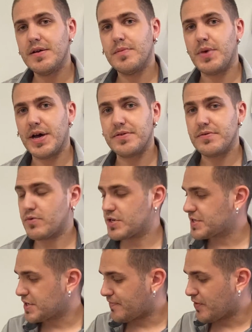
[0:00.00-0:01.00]
but we're
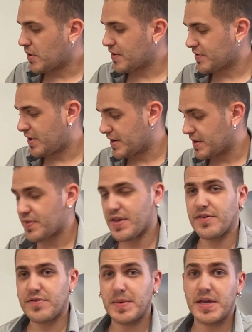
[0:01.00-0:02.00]
just going to focus on
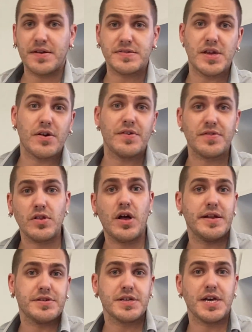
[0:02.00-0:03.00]
this because there is a
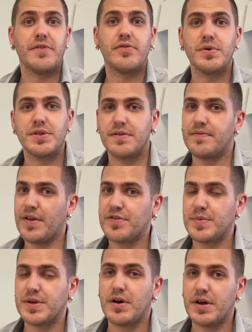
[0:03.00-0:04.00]
lot to cover with
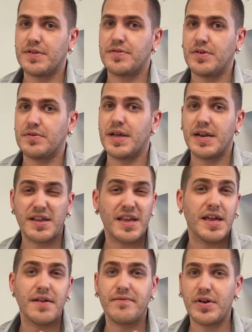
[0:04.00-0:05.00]
investment on its own, and it can
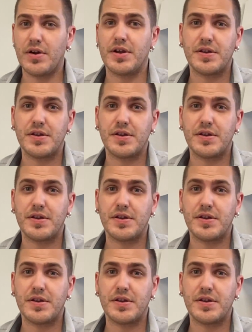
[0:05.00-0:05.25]
get very